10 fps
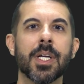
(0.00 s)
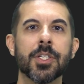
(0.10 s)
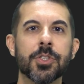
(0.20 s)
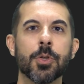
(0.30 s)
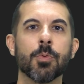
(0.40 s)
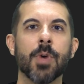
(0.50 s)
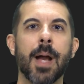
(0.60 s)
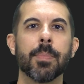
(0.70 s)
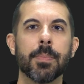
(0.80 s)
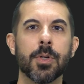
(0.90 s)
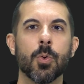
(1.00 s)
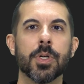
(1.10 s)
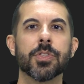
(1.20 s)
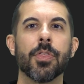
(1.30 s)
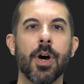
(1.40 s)
to wrap up a
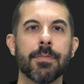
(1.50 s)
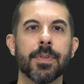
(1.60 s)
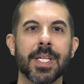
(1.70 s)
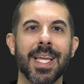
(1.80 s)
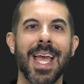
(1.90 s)
course thoughtfully